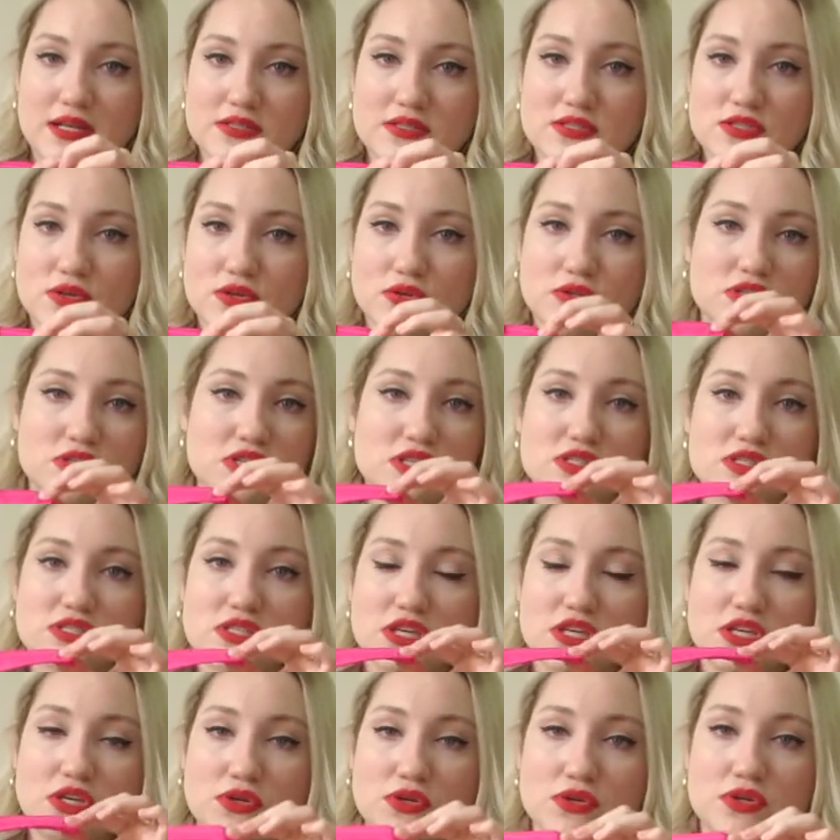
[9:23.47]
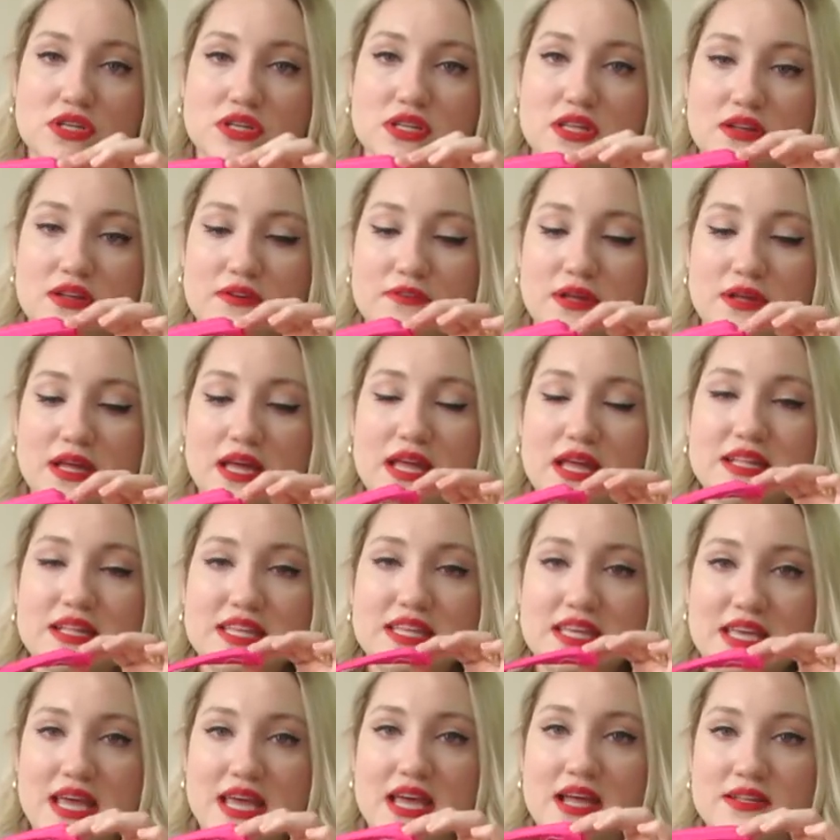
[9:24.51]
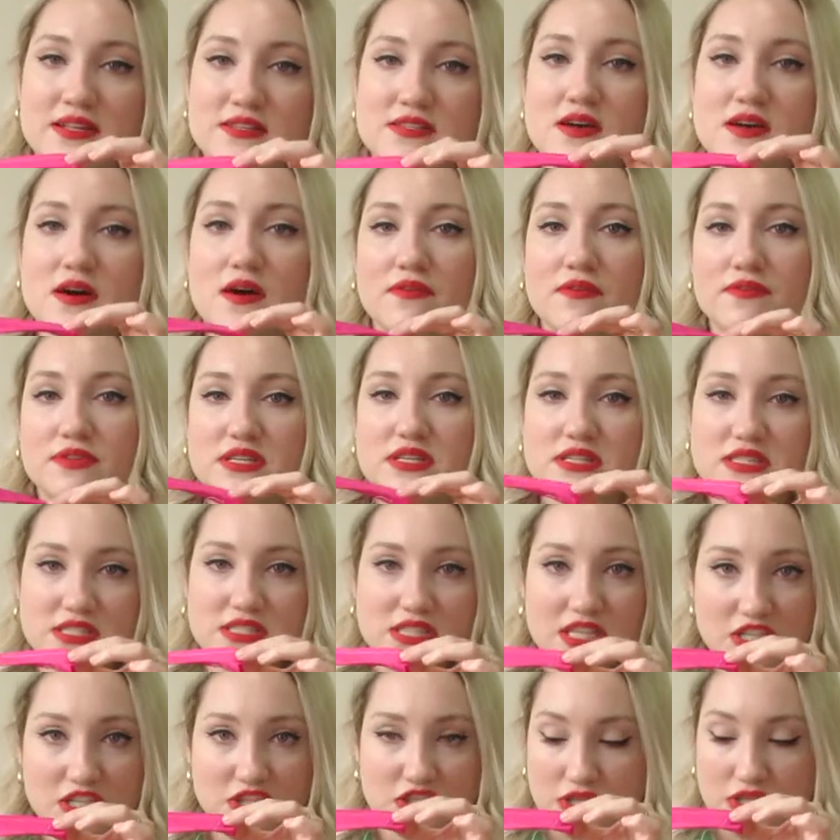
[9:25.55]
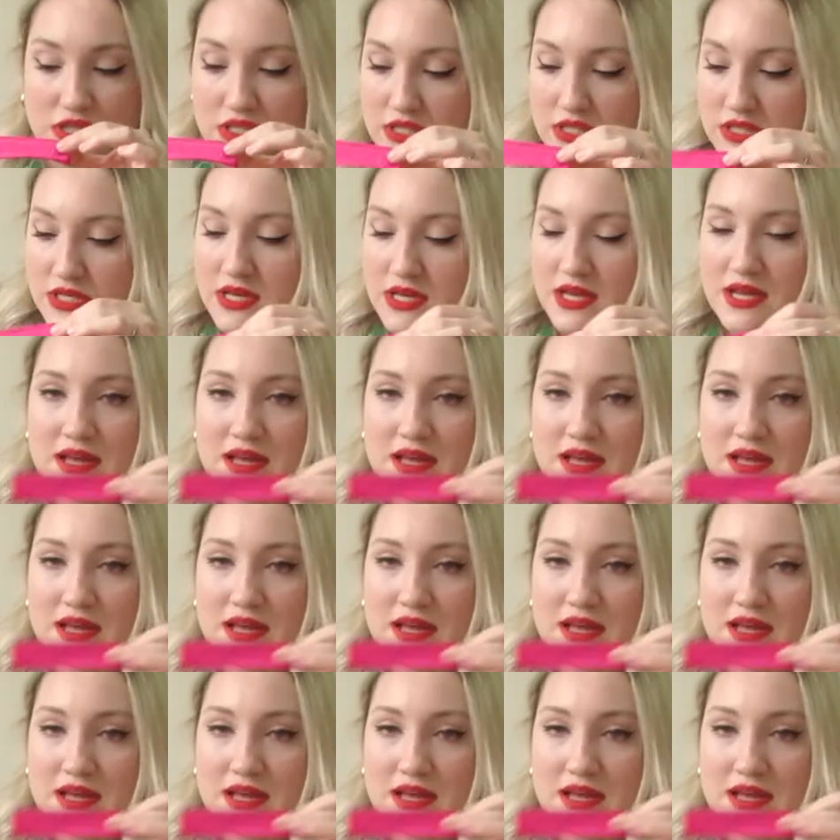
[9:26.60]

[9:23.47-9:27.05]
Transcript: So you just secure the ends of the stitches.